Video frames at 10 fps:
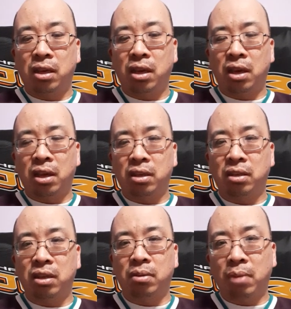and
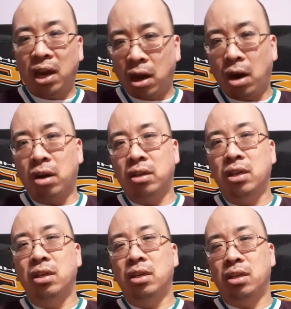in my heart,
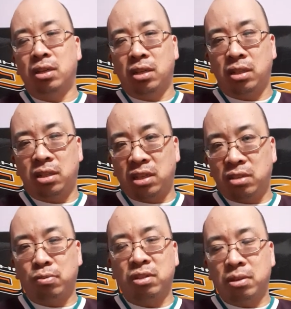
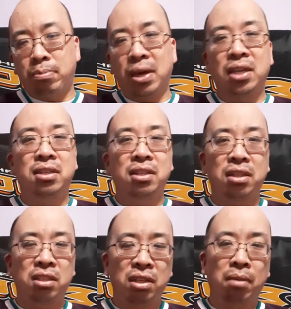this was the best
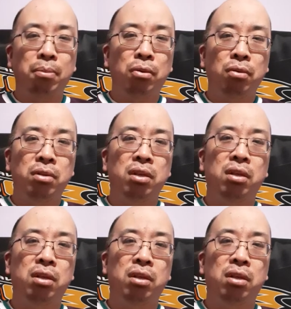assembled